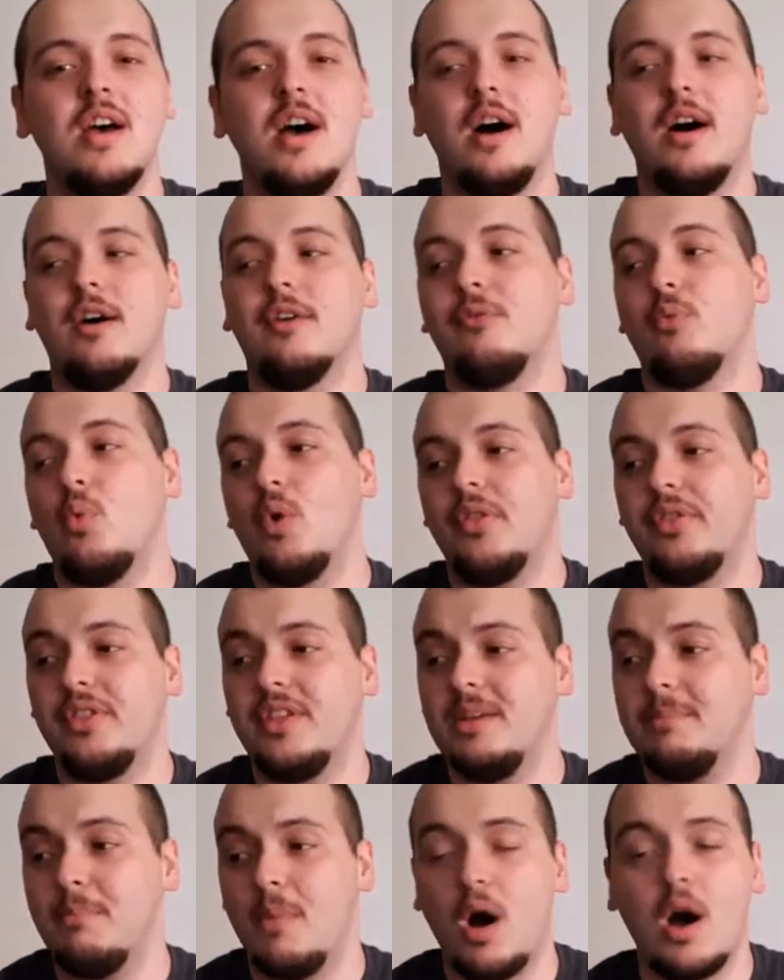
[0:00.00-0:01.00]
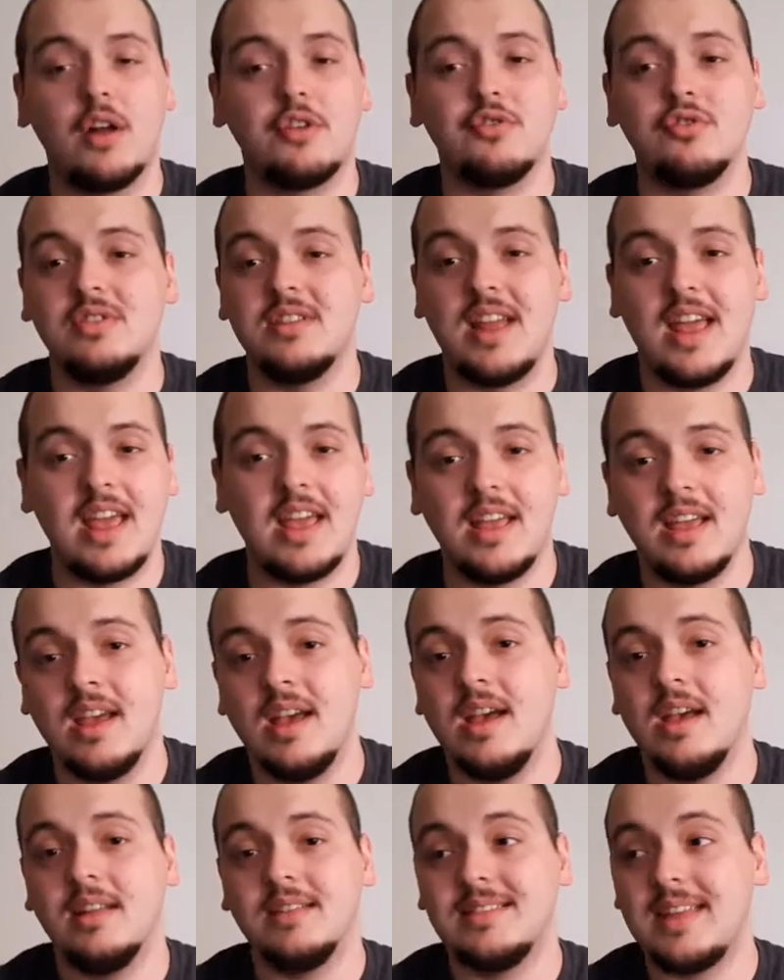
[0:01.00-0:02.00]
of what the modern day
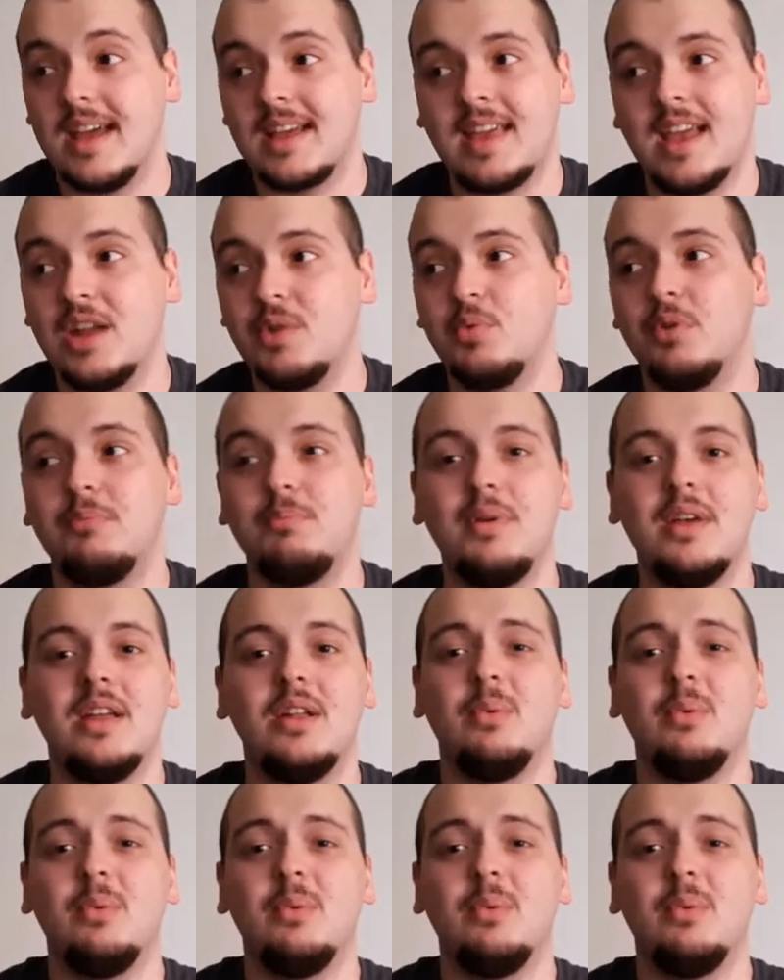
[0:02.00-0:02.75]
decade would be,